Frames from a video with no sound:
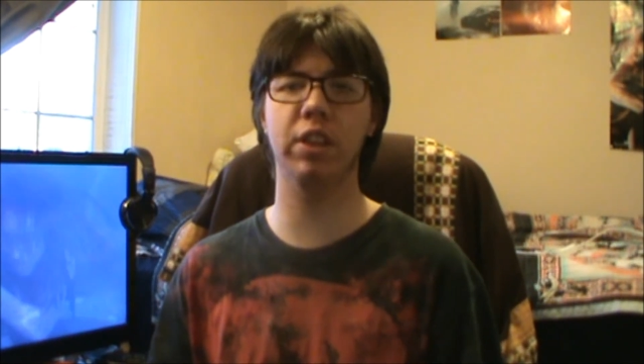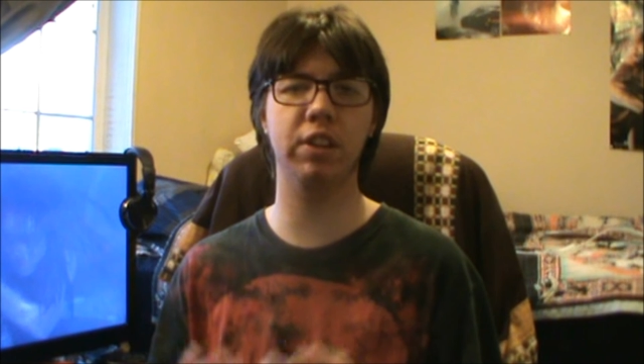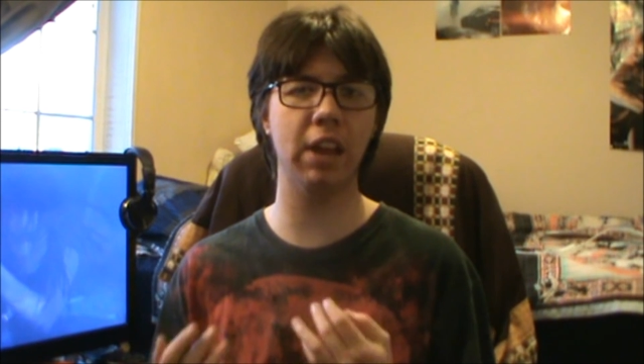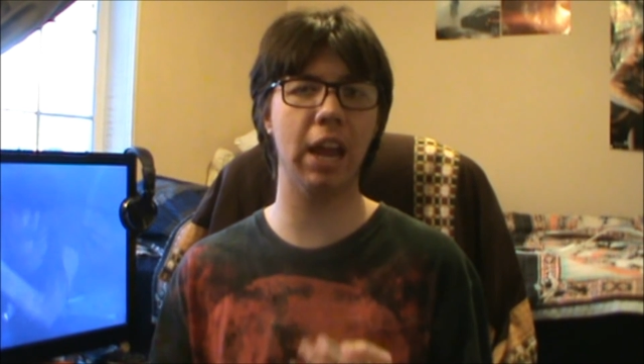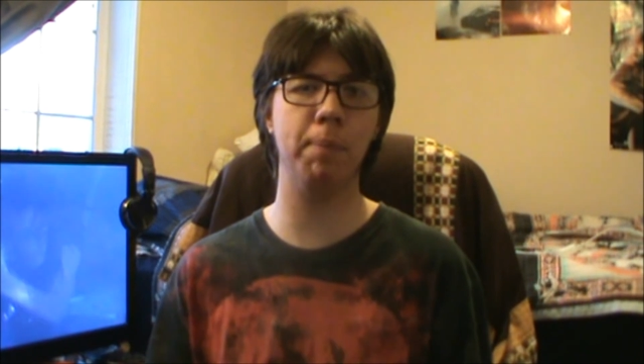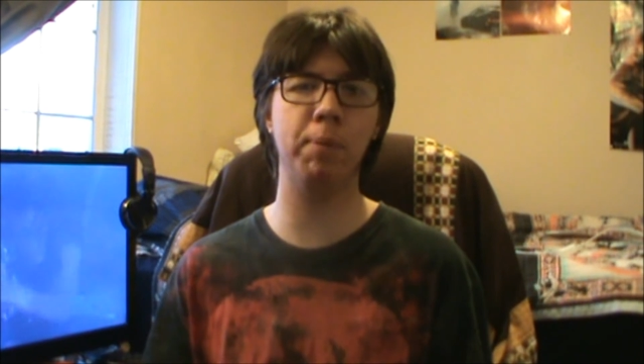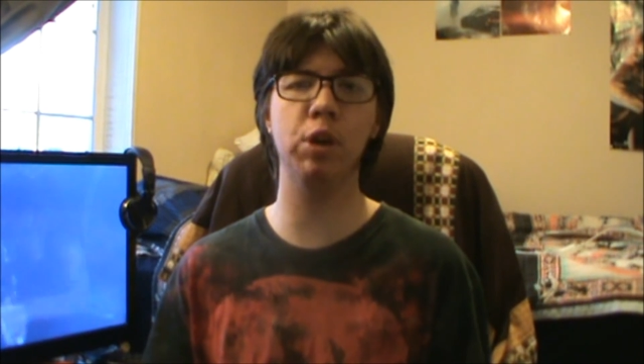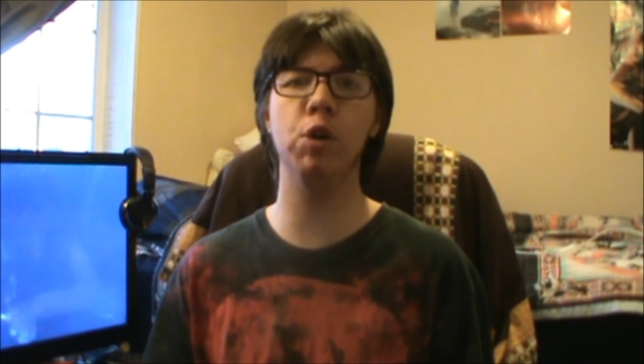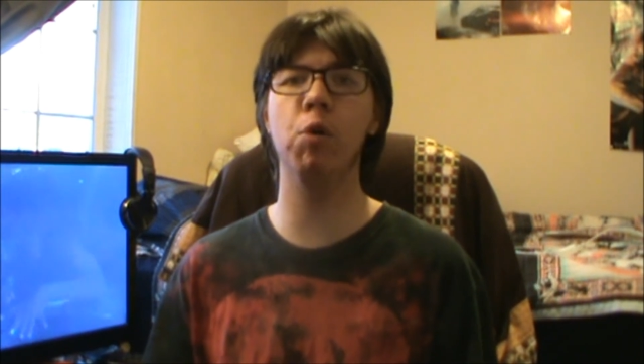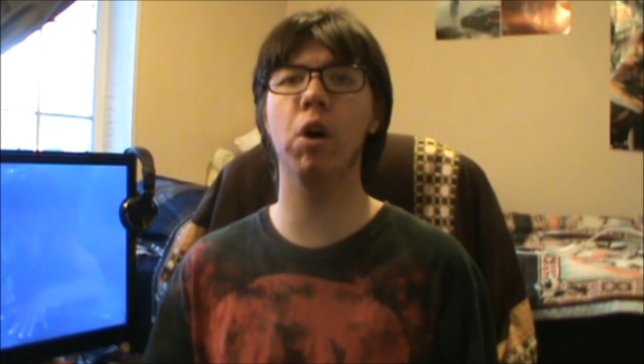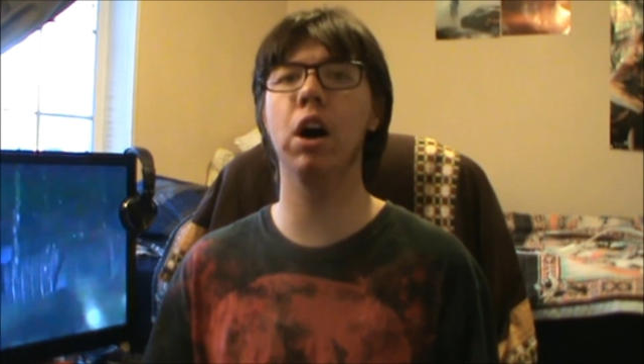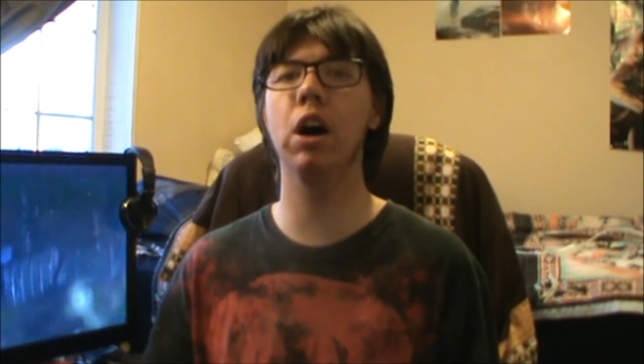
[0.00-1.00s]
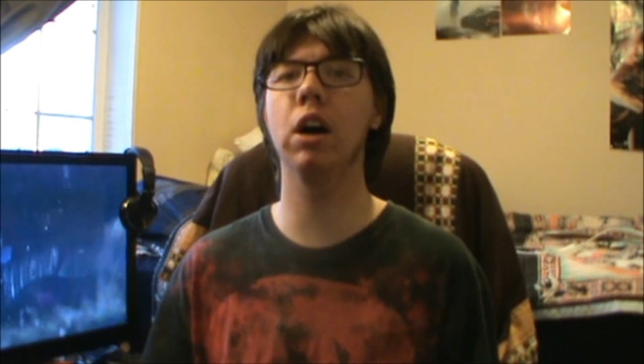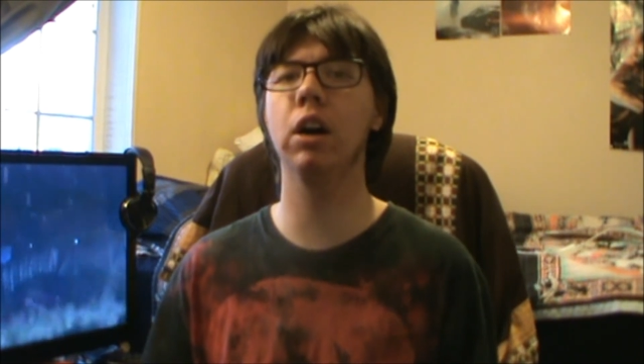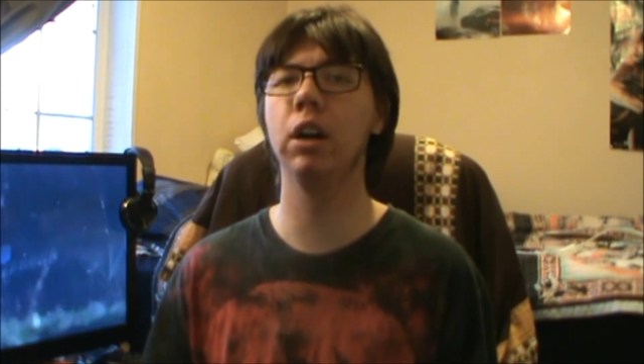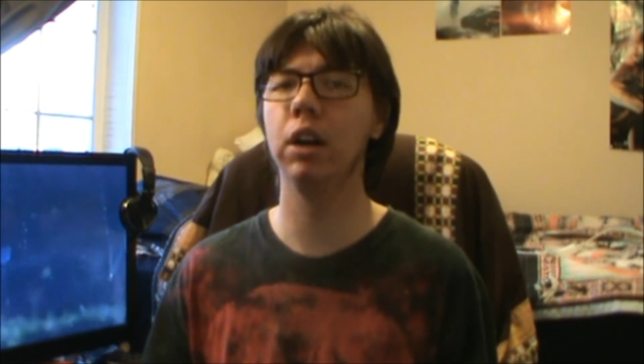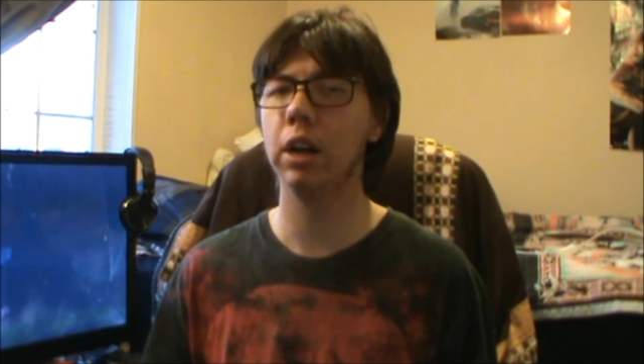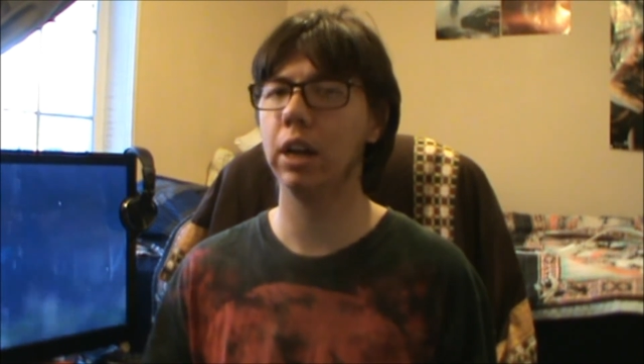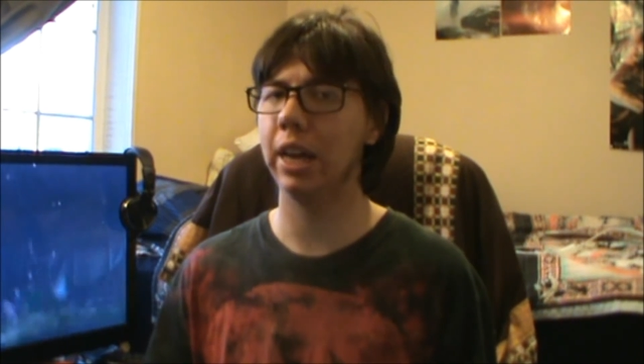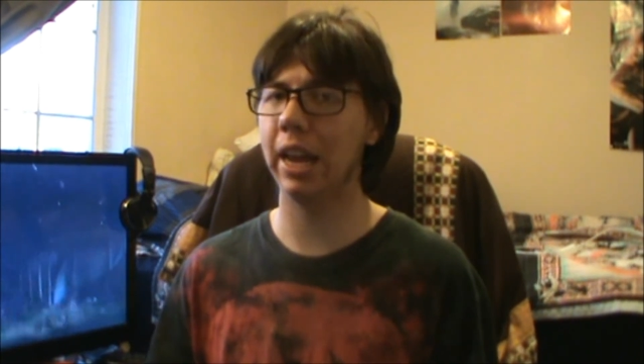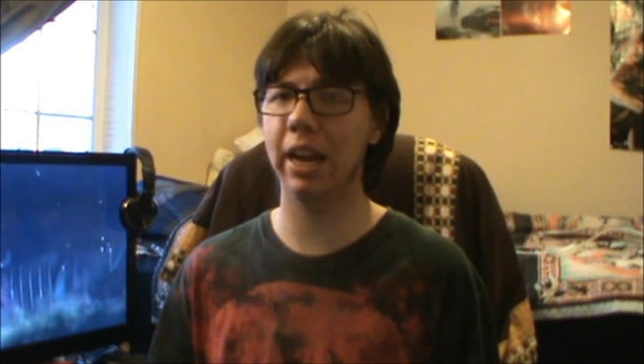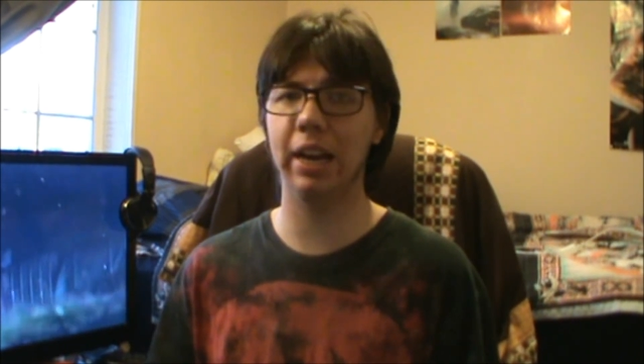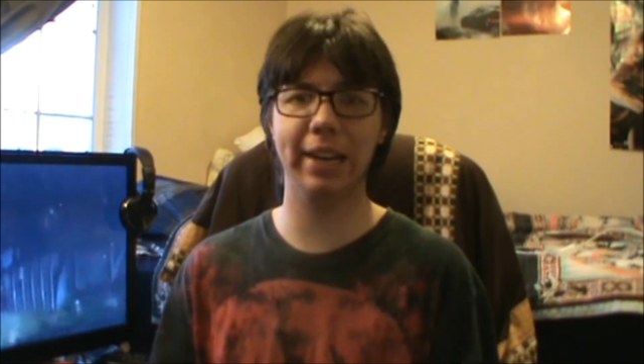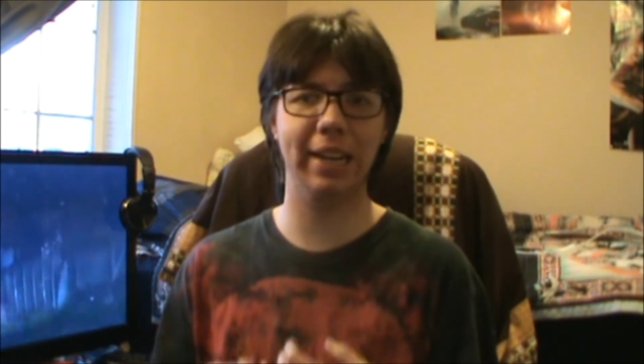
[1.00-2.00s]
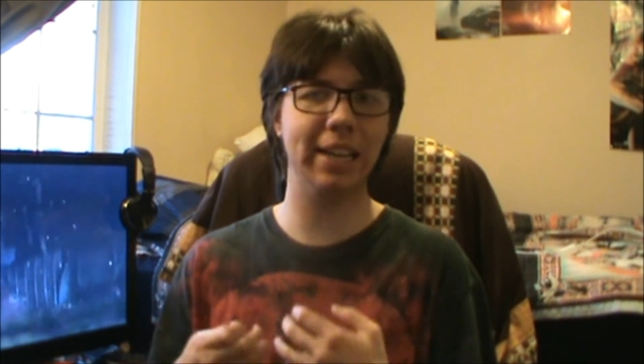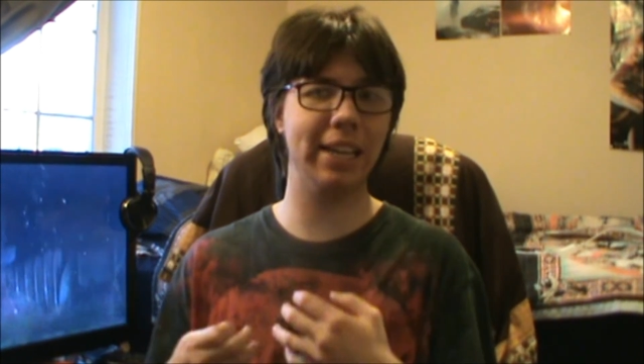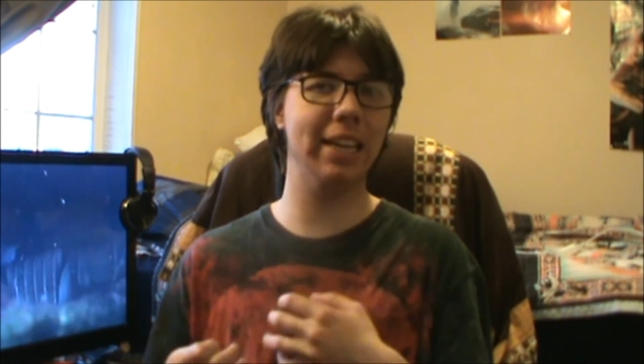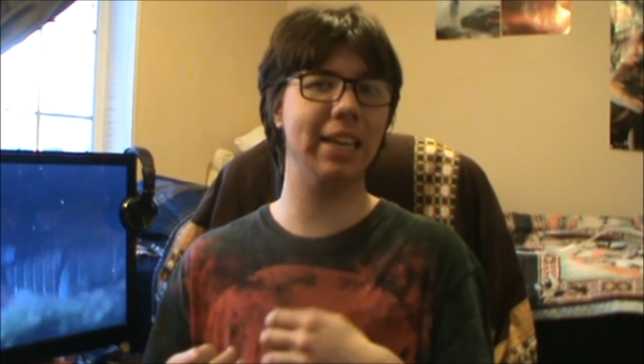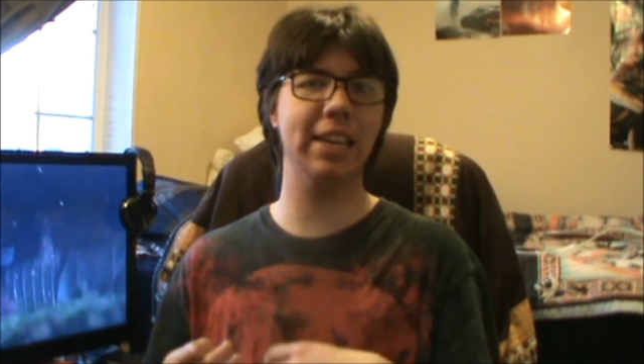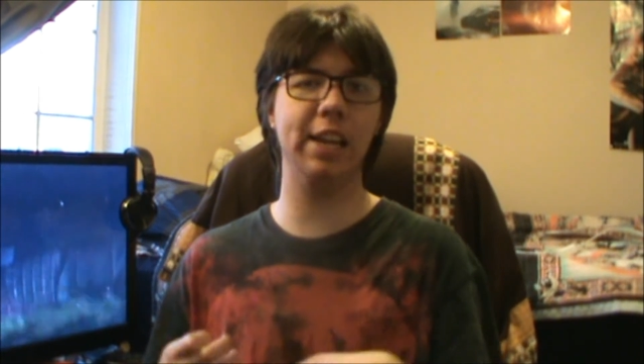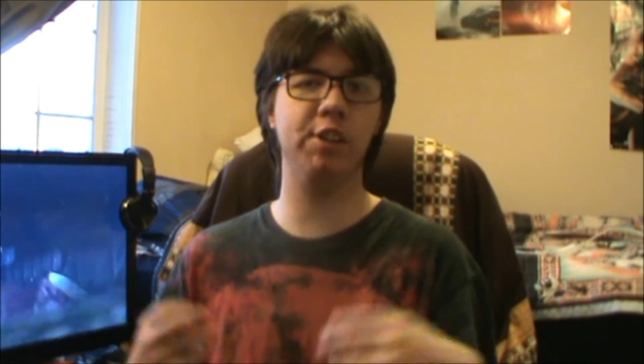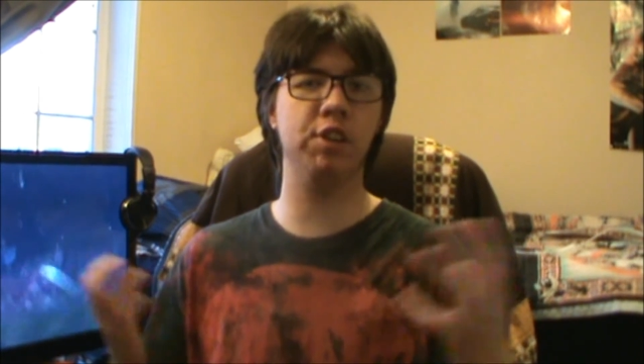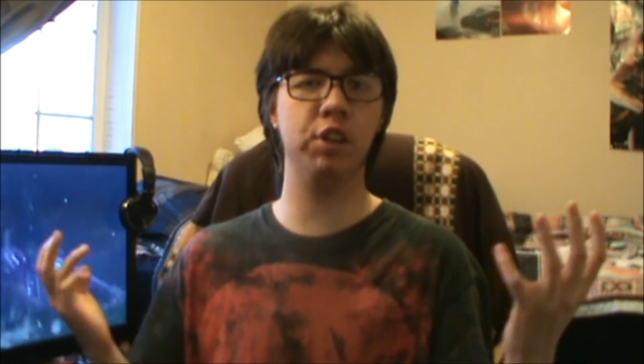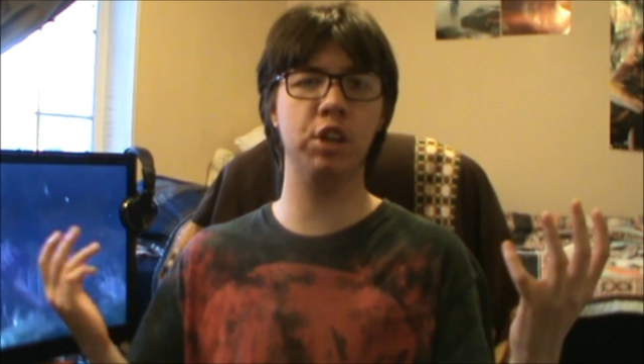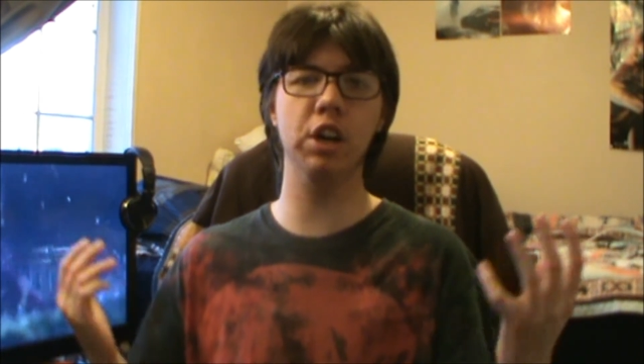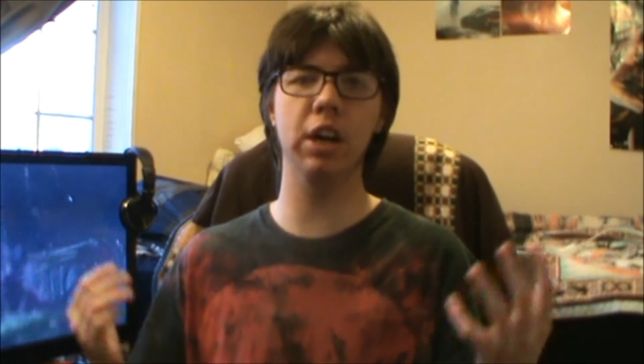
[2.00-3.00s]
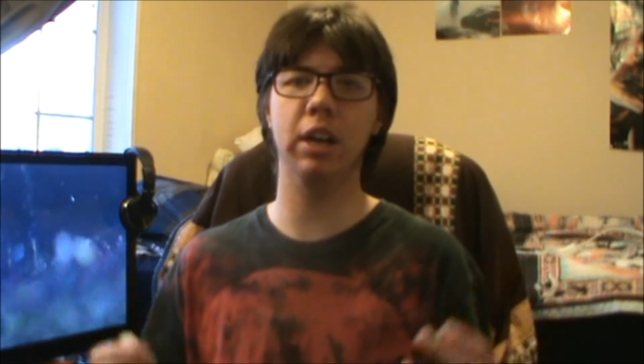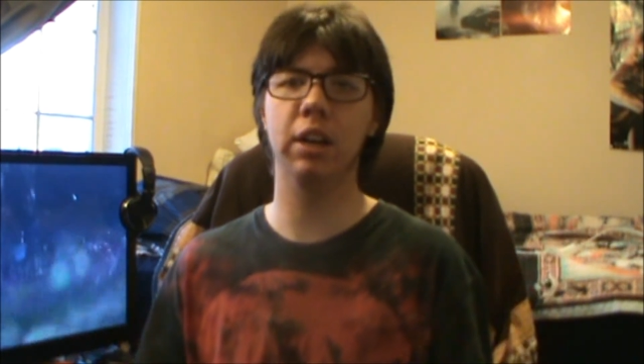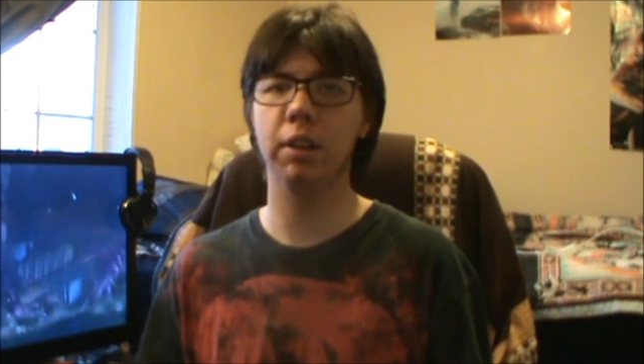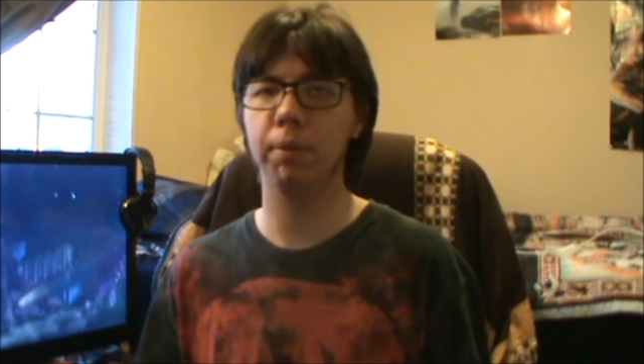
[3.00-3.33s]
the debut, and it's just good.